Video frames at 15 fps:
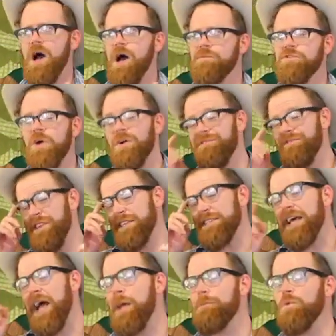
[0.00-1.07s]
So if this
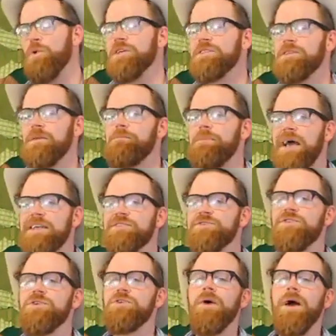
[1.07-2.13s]
time works the best
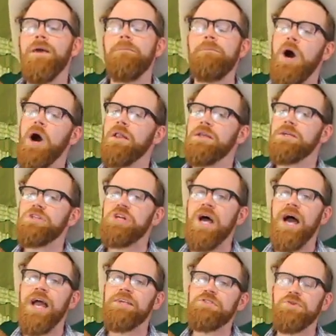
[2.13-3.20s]
for you, I apologize.